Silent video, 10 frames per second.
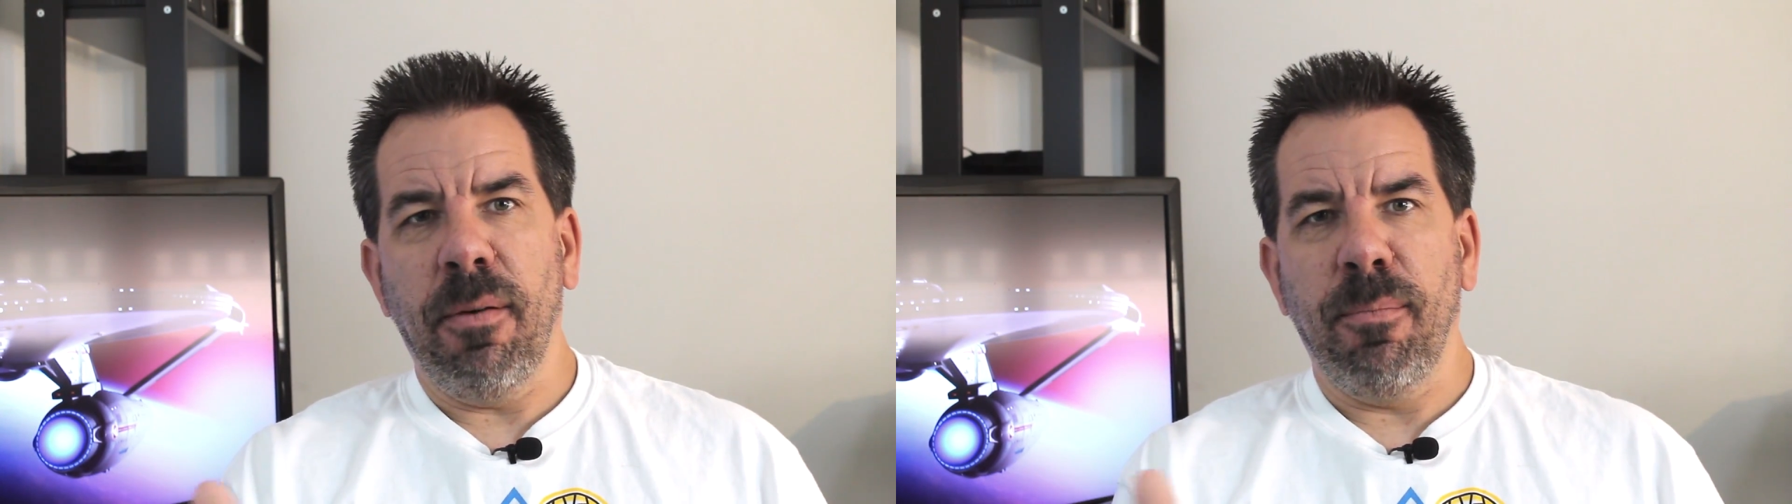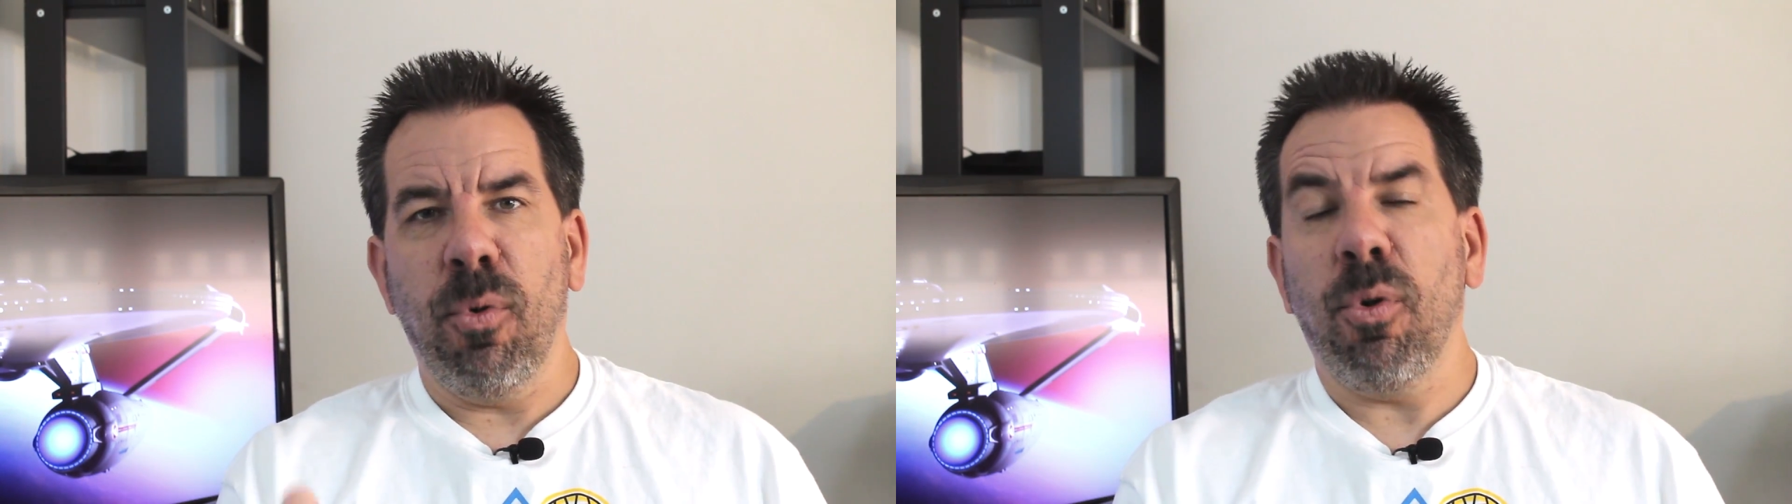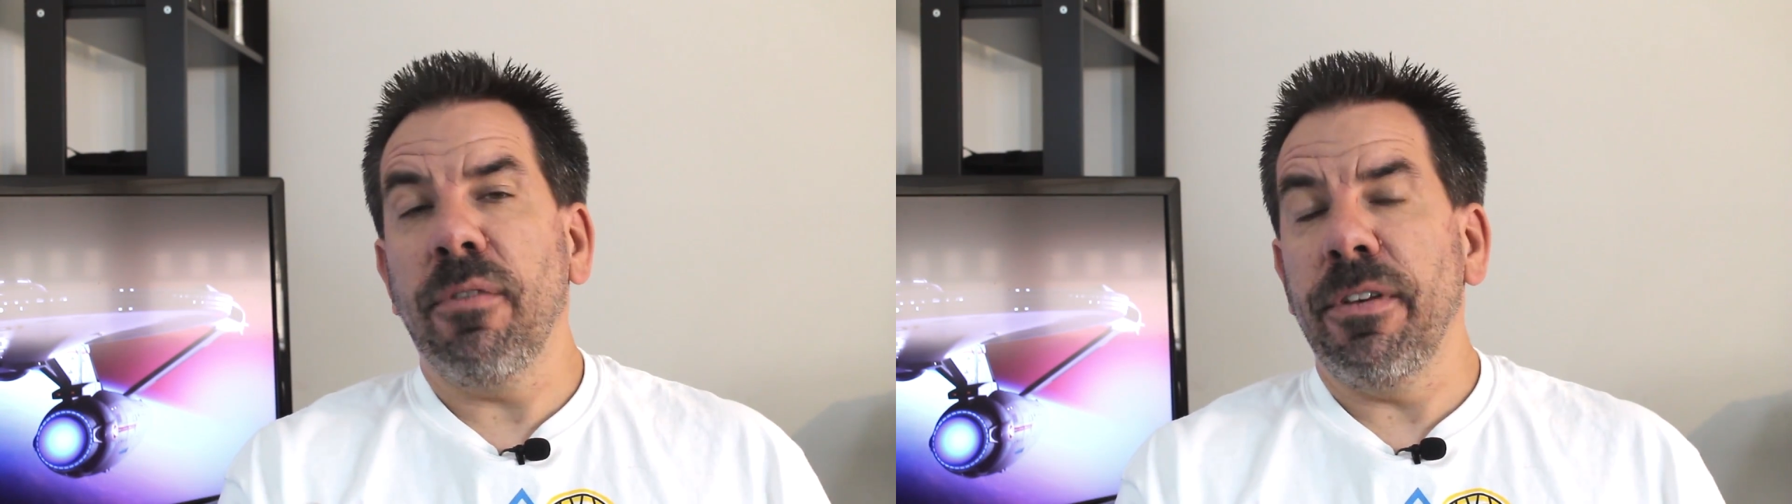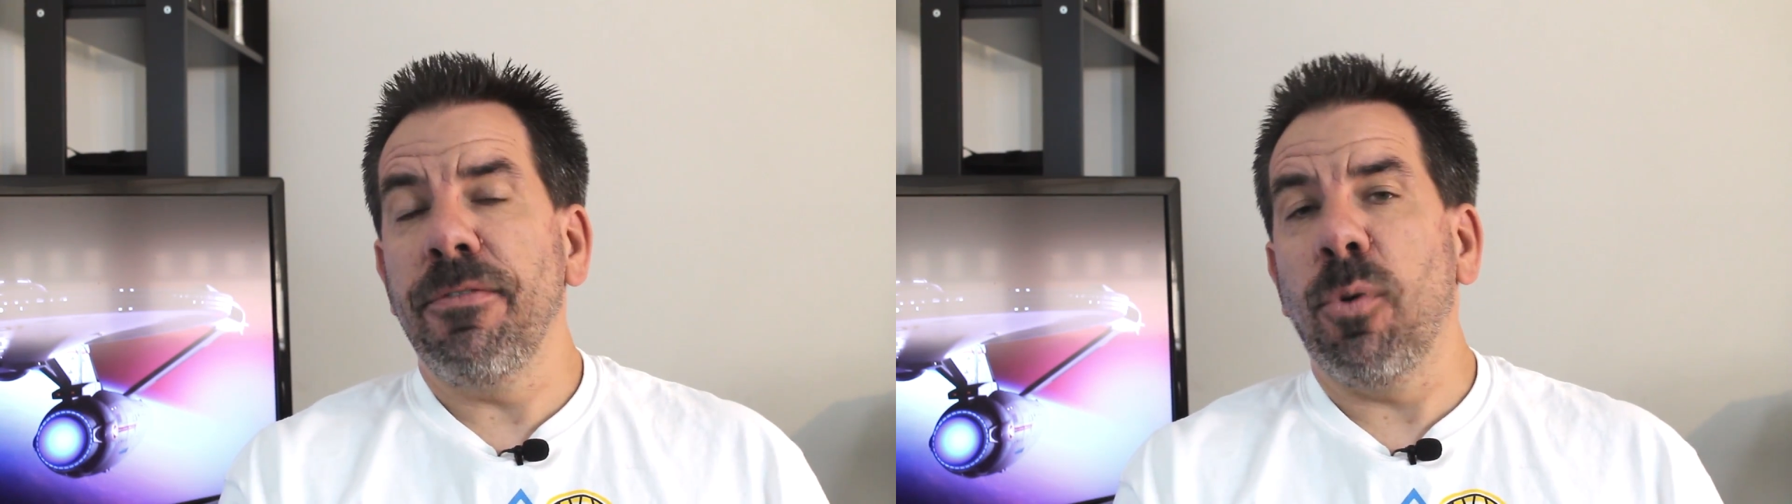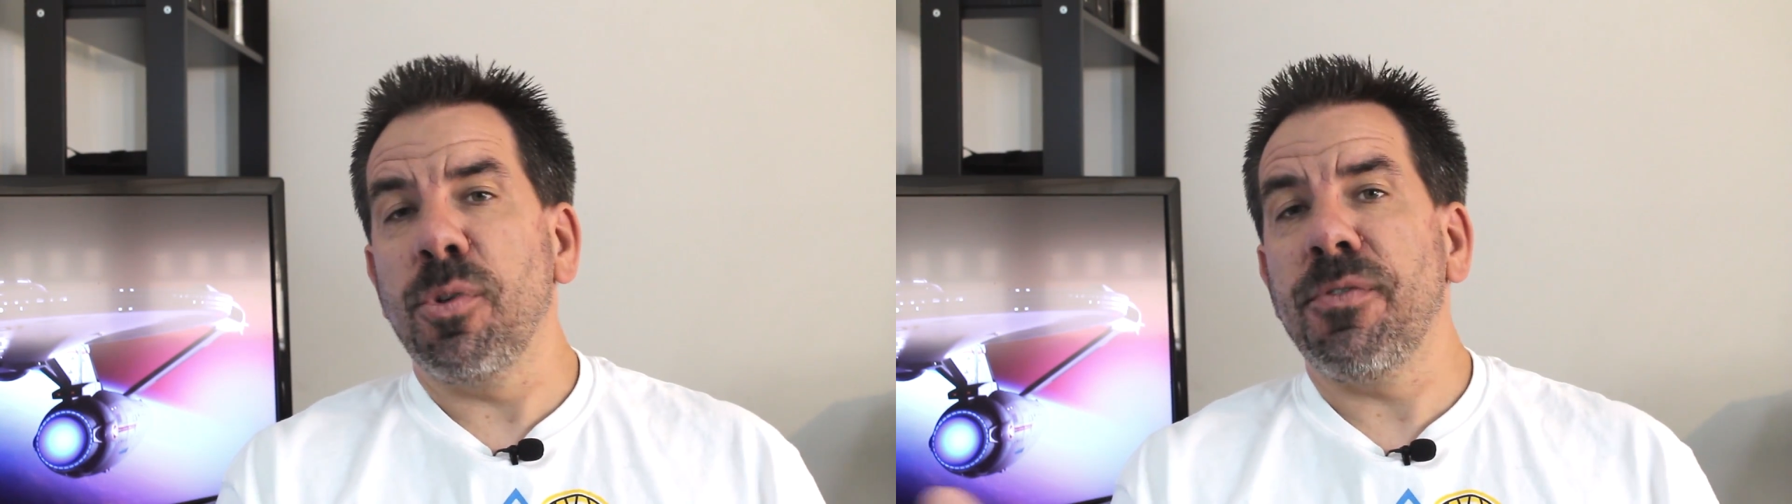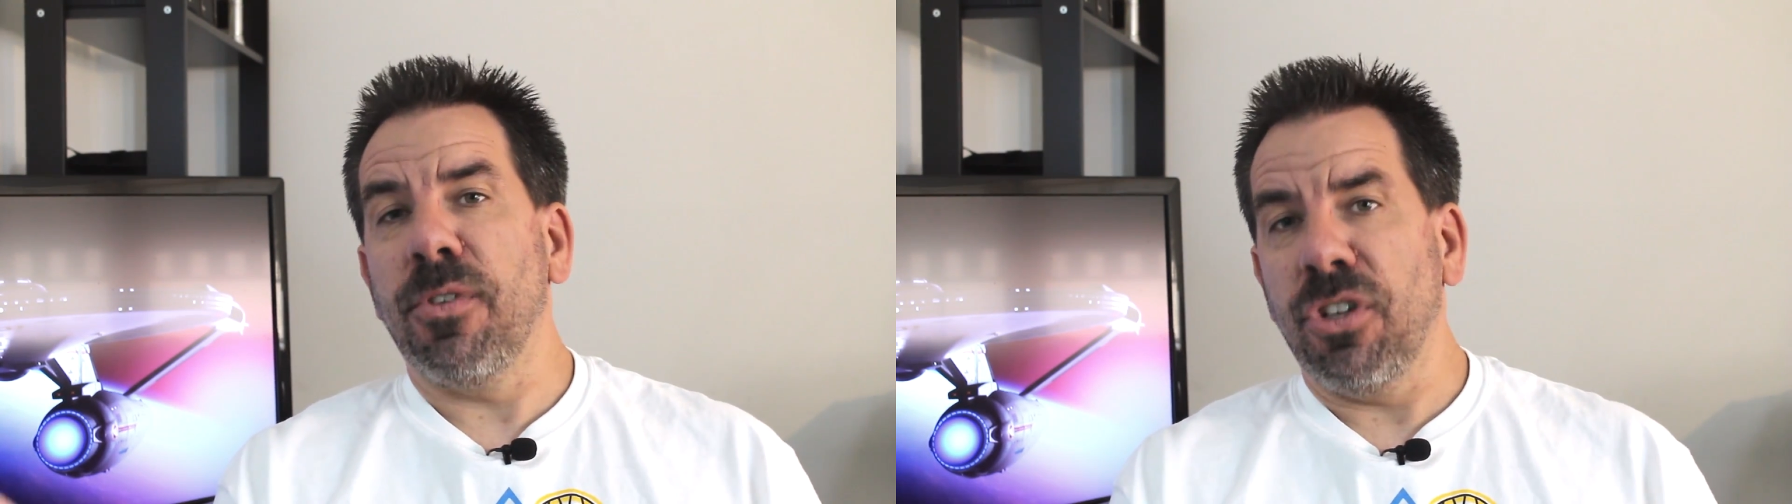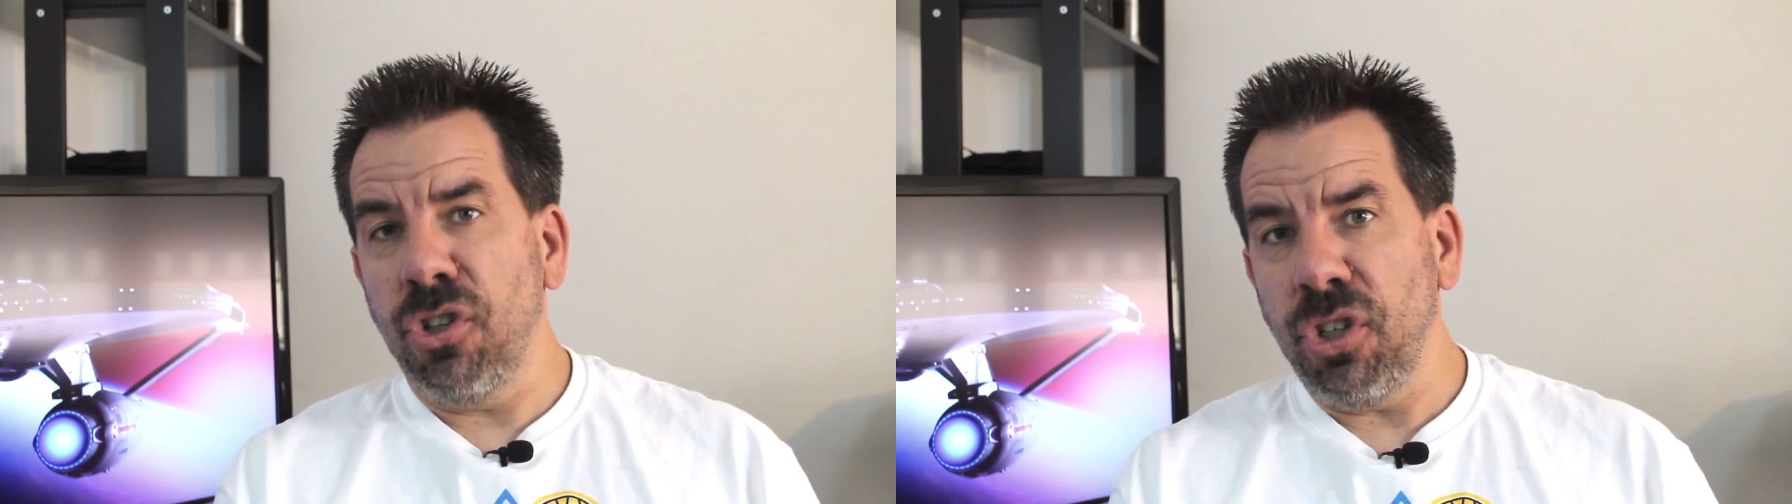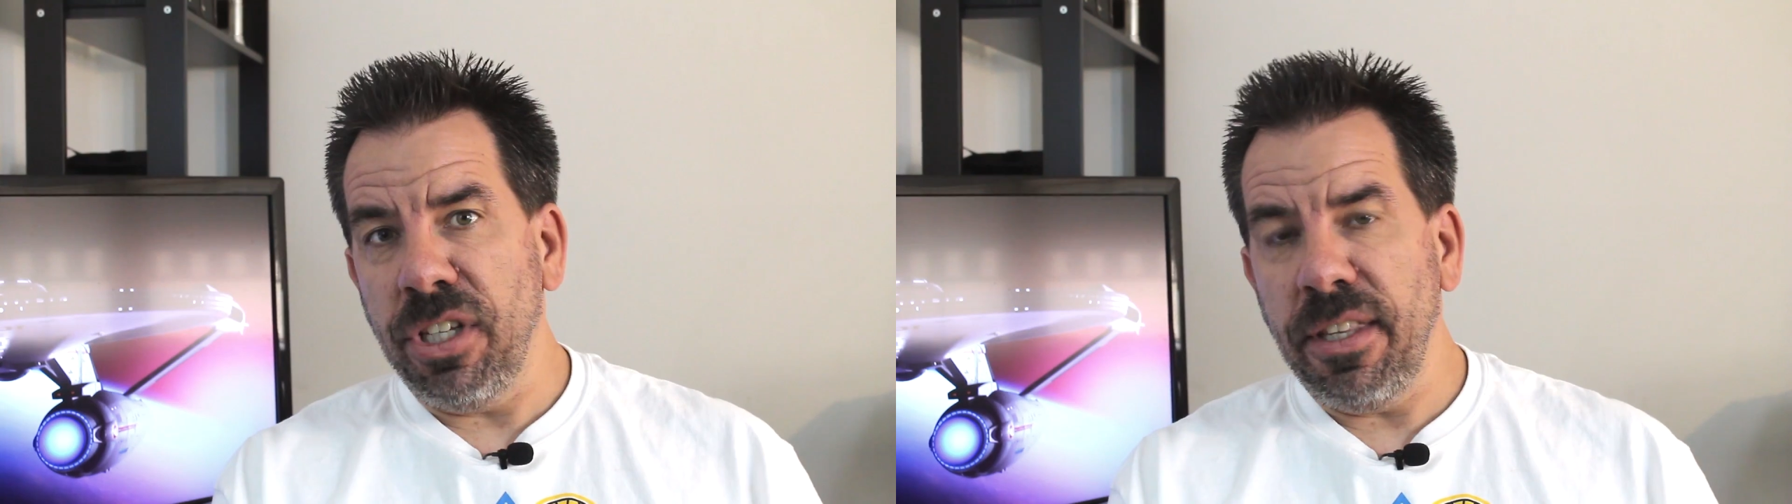more of a force for
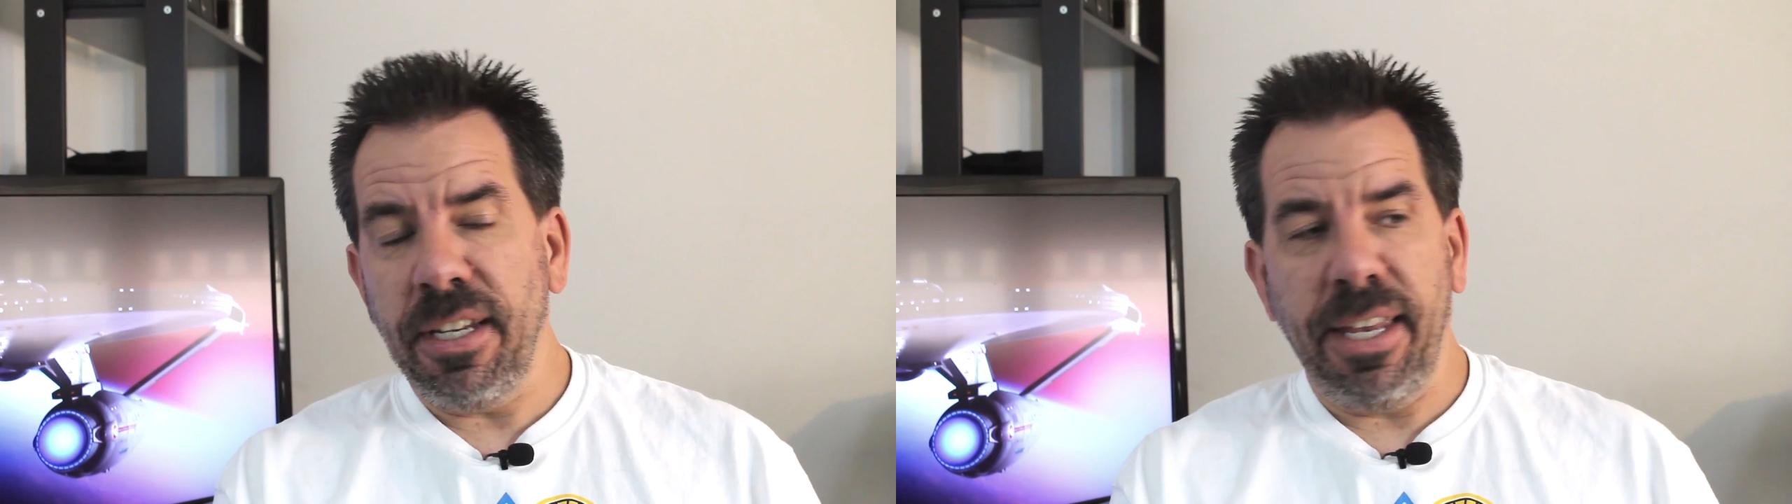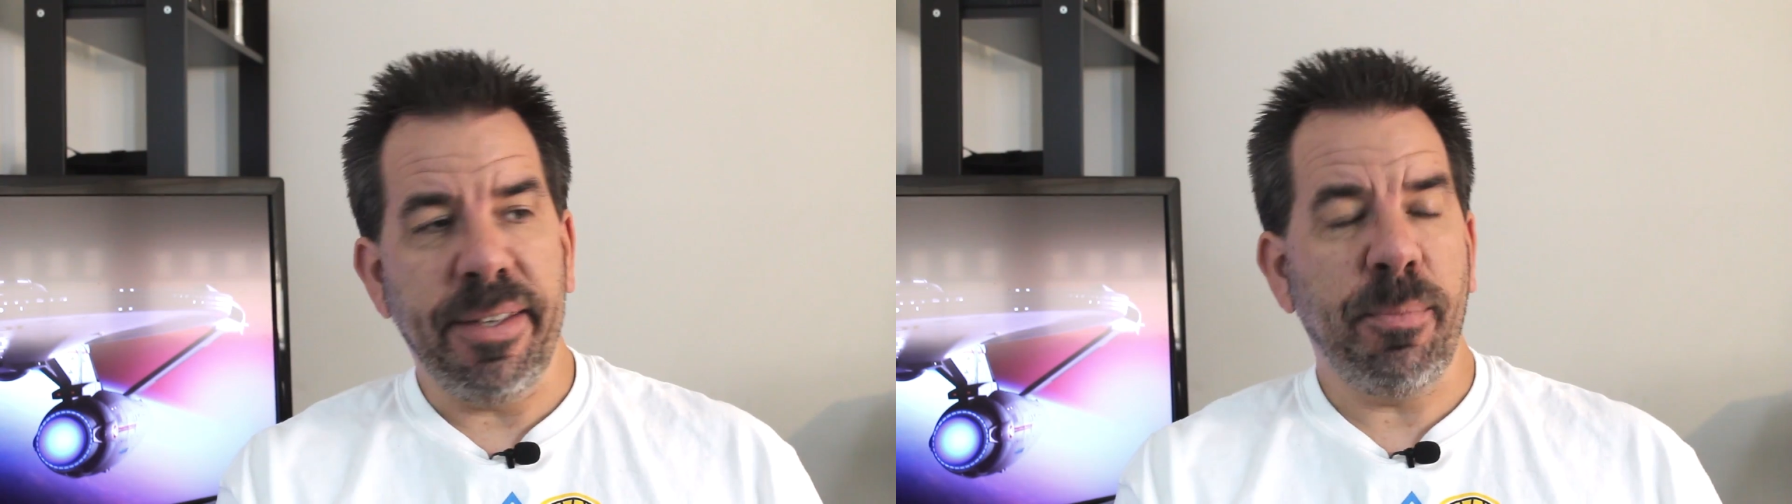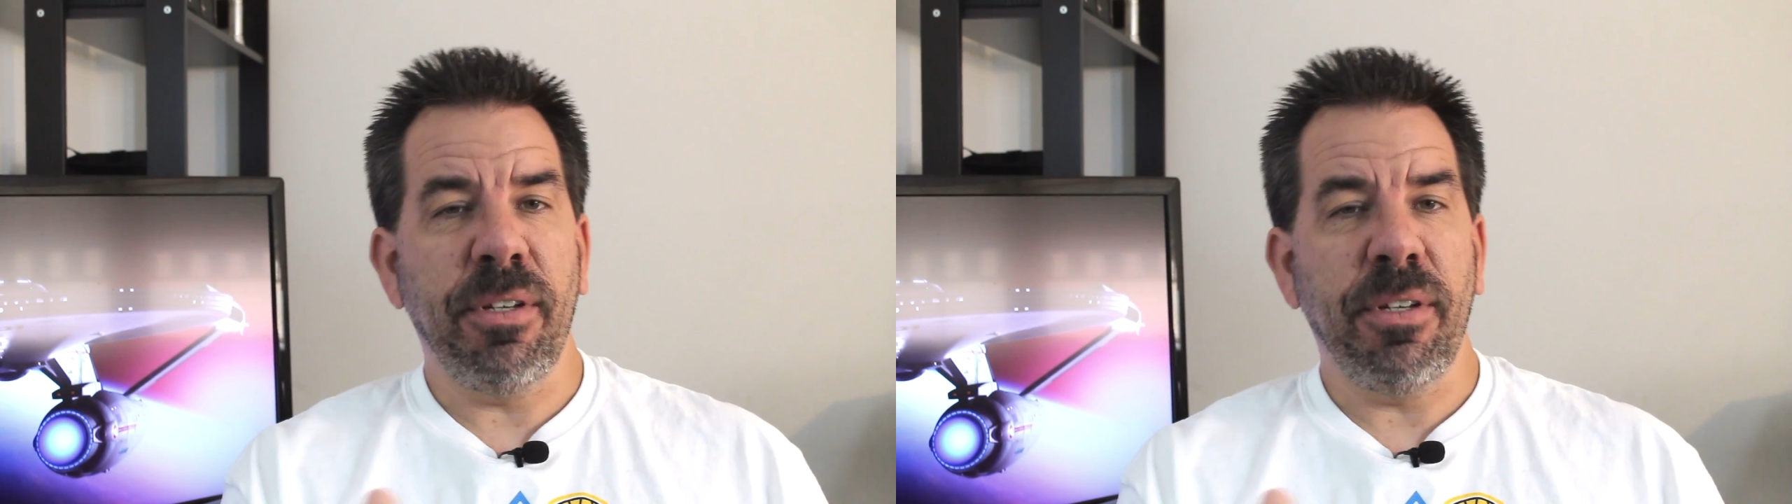good than it has